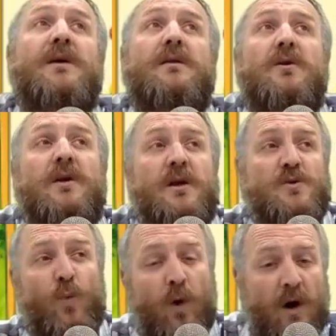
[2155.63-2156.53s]
that is
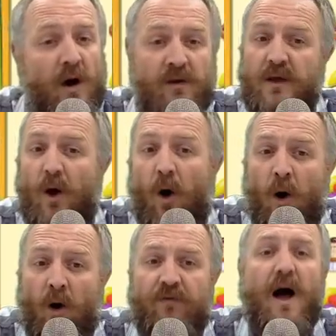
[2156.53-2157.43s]
worthy
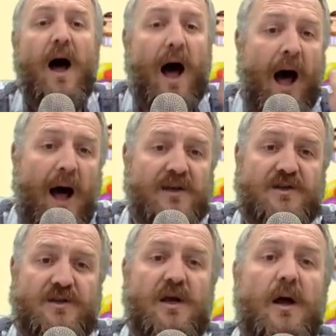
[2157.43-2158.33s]
of
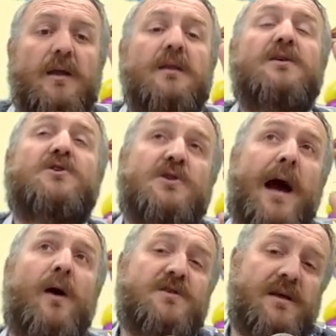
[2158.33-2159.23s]
us
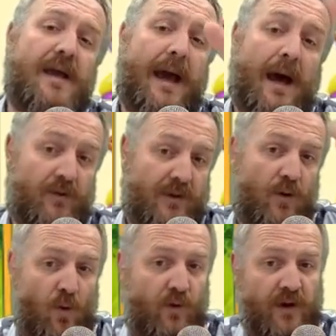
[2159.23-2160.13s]
shouting out
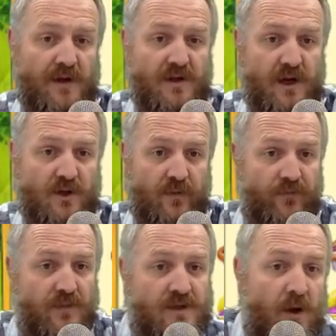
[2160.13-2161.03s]
that organization.
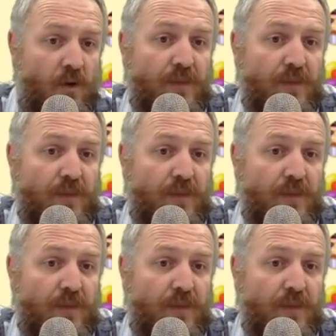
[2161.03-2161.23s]
So,